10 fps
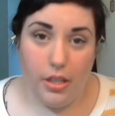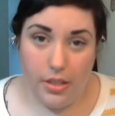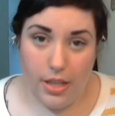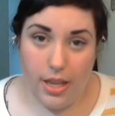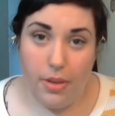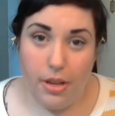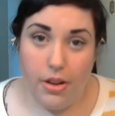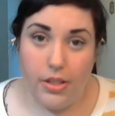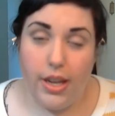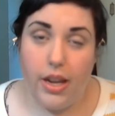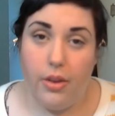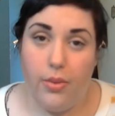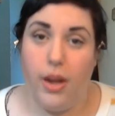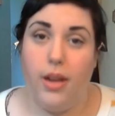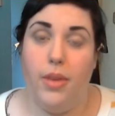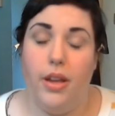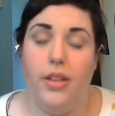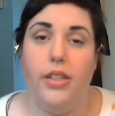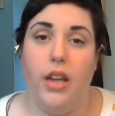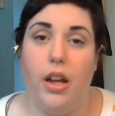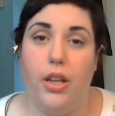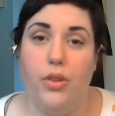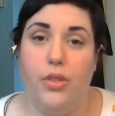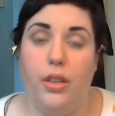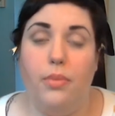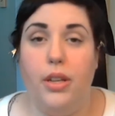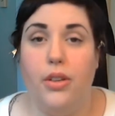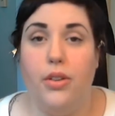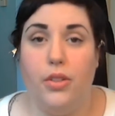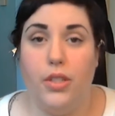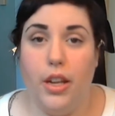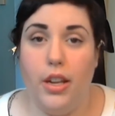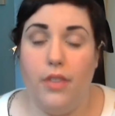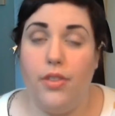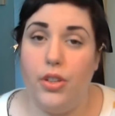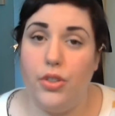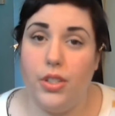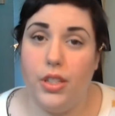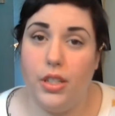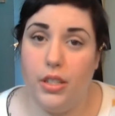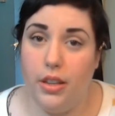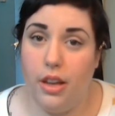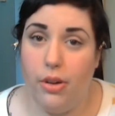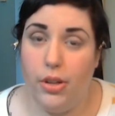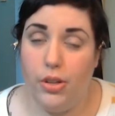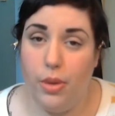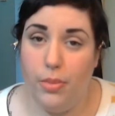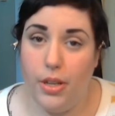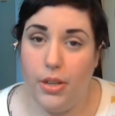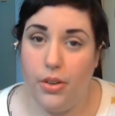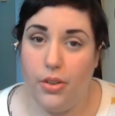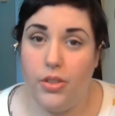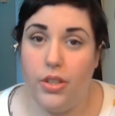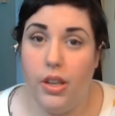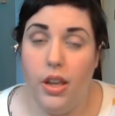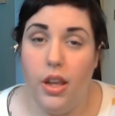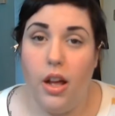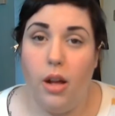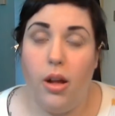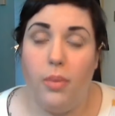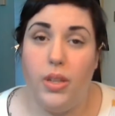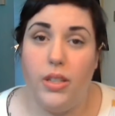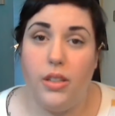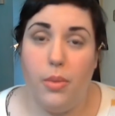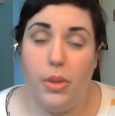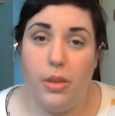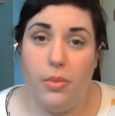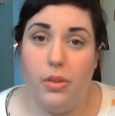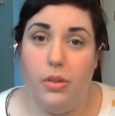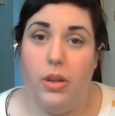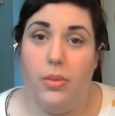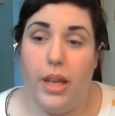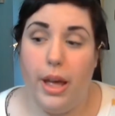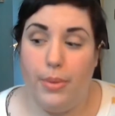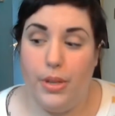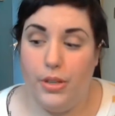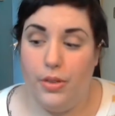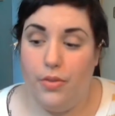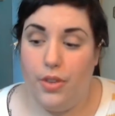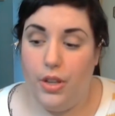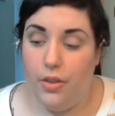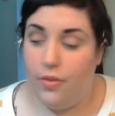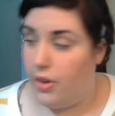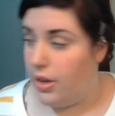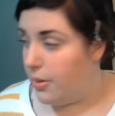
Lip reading: keeping it all day, I'd recommend using a pin curl set. If you're interested in seeing how I do my pin curls, please comment down below and I'll be happy to do a video for you.